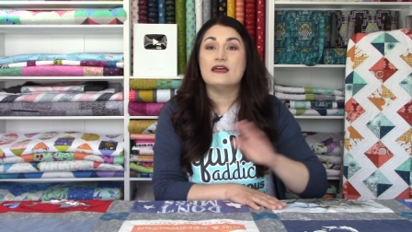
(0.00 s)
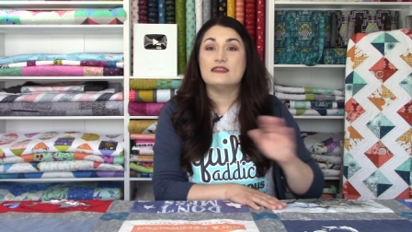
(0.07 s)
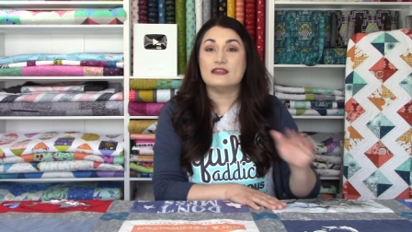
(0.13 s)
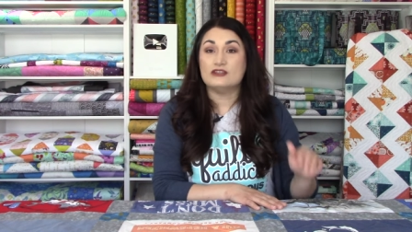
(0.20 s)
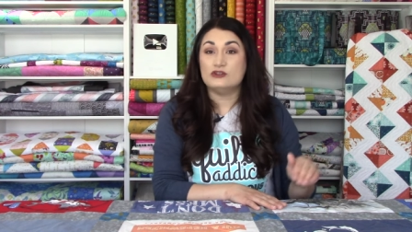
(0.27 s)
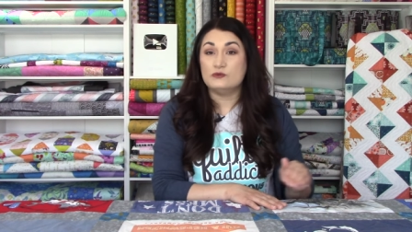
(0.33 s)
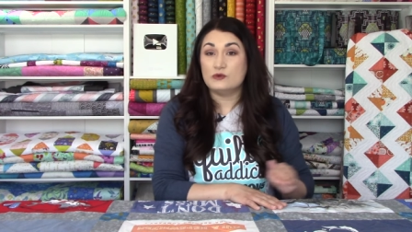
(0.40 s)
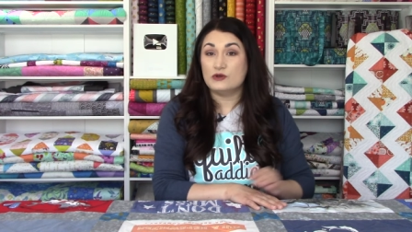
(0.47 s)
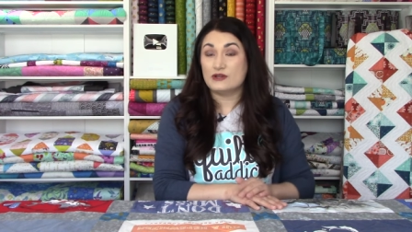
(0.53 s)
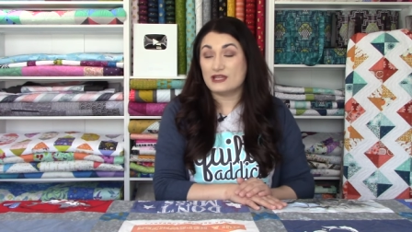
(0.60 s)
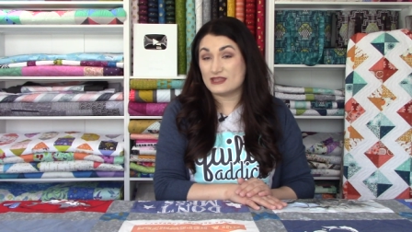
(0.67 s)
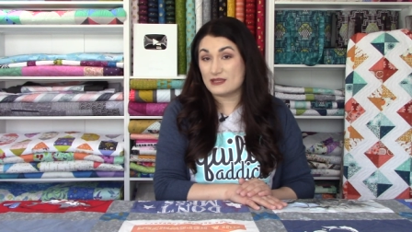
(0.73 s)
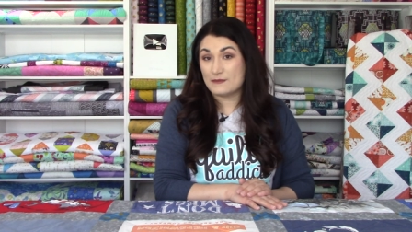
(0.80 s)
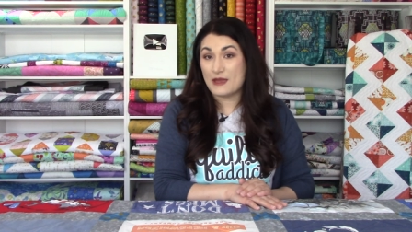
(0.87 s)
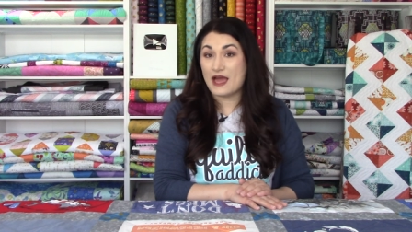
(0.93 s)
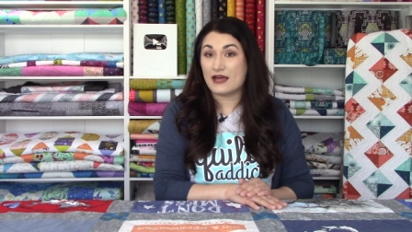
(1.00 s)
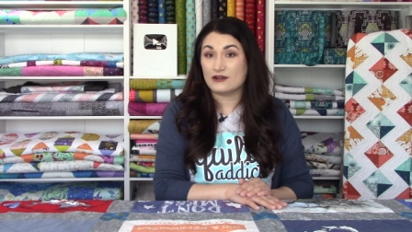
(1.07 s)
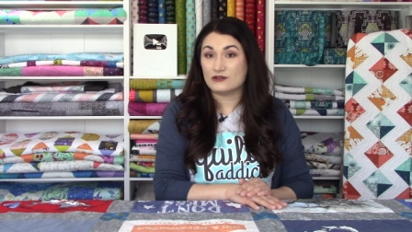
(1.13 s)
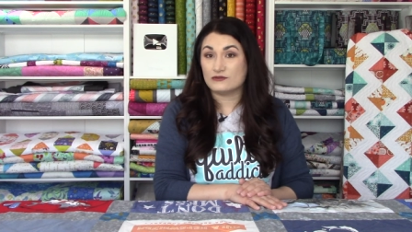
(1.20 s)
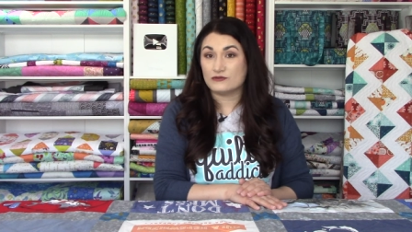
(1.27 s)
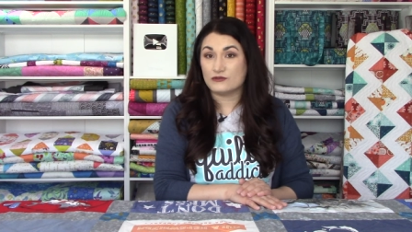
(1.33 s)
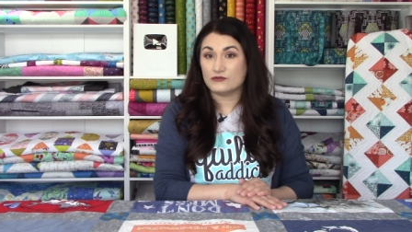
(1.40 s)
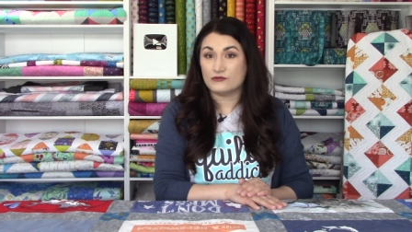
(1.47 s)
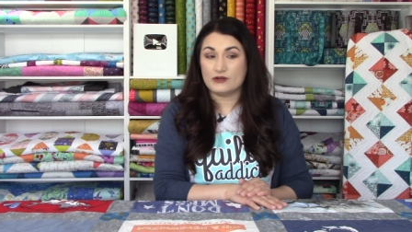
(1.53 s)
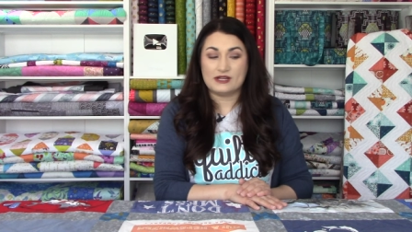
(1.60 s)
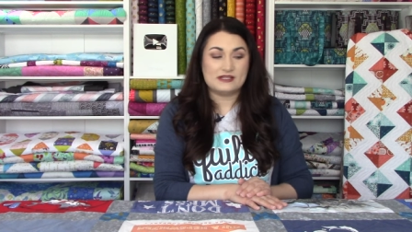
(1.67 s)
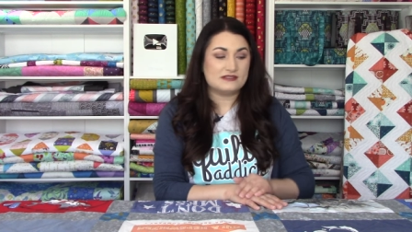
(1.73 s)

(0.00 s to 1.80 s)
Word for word: then you will get the pattern for free.